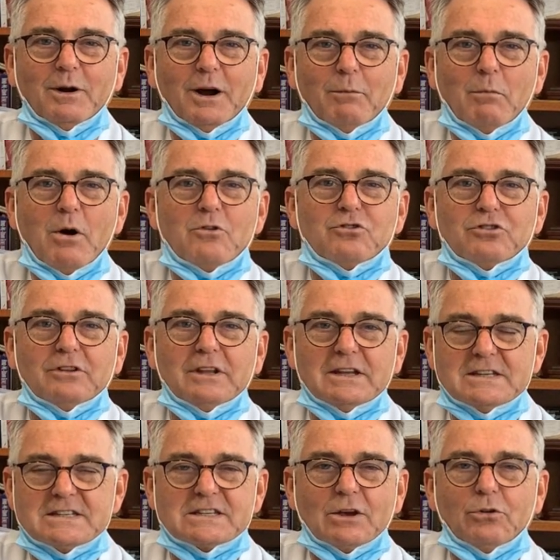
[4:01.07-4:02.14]
emotionally
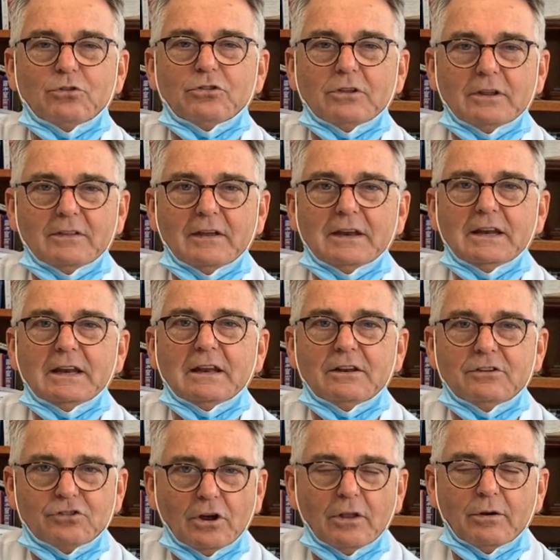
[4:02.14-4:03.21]
and socially they need
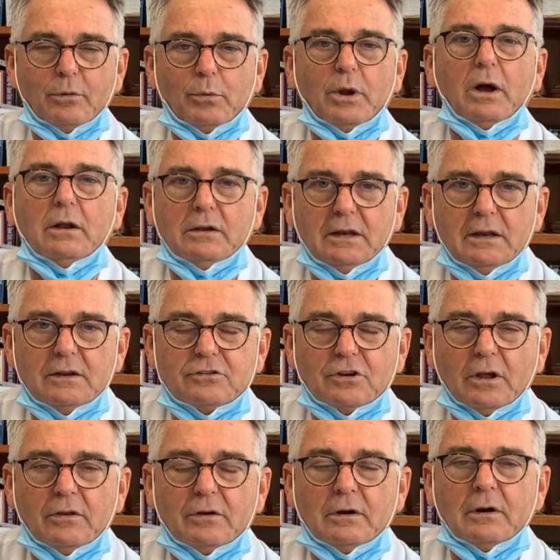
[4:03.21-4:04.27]
each other. We all need each
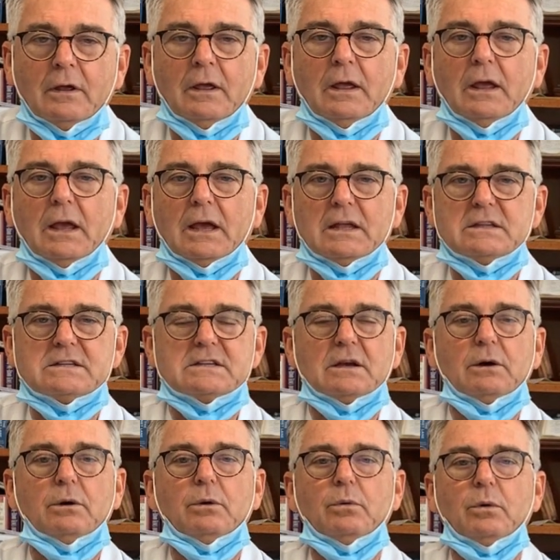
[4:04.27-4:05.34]
other. And
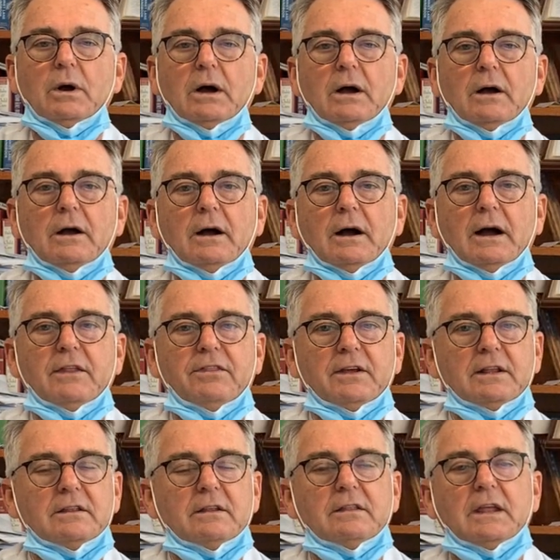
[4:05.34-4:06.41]
so I
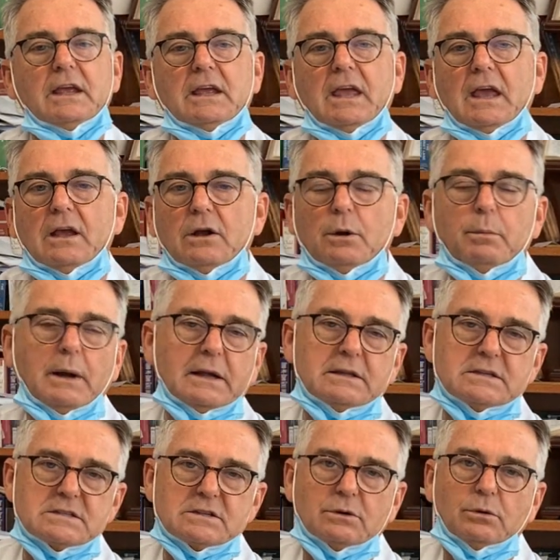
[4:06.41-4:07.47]
think that they can go back
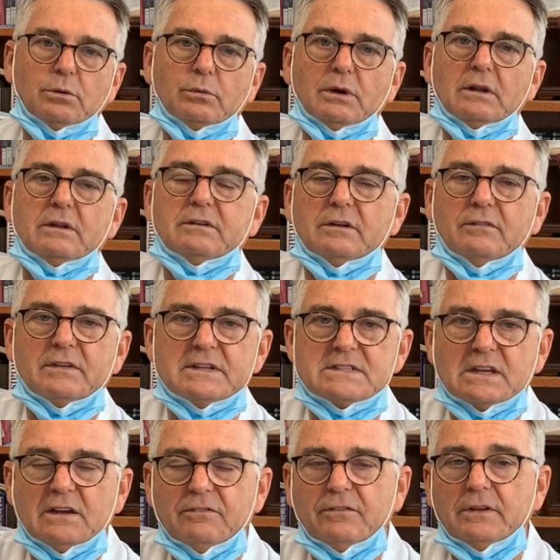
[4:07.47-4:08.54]
to school relatively
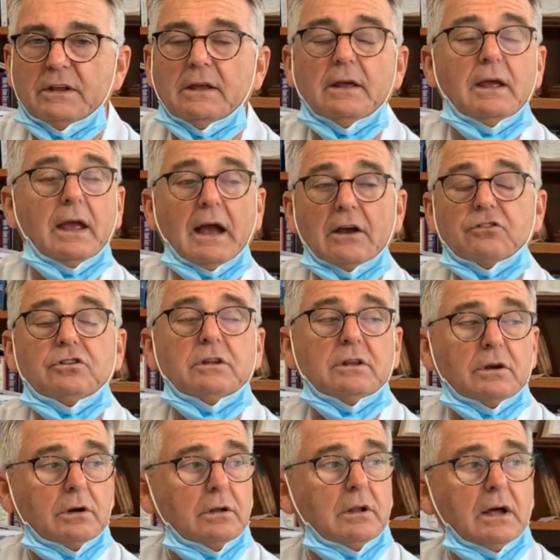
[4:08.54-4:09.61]
safely. Actually,
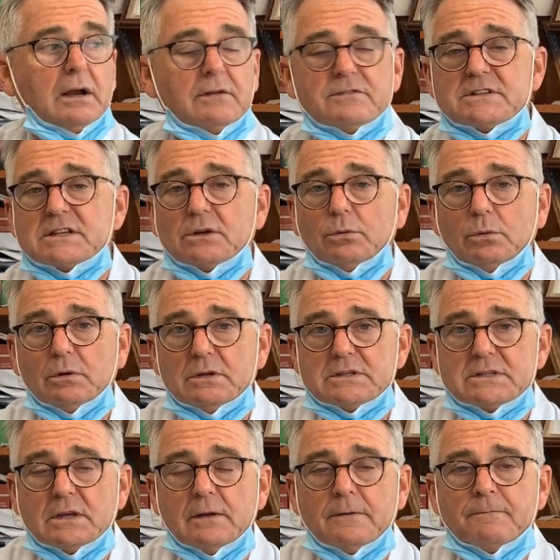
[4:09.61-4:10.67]
there are a lot of
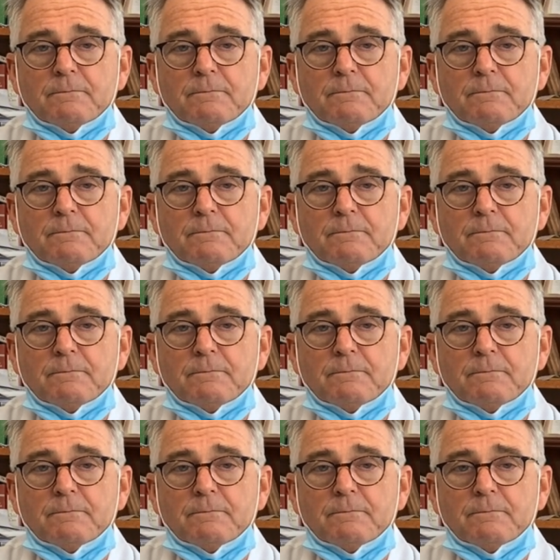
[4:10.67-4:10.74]
schools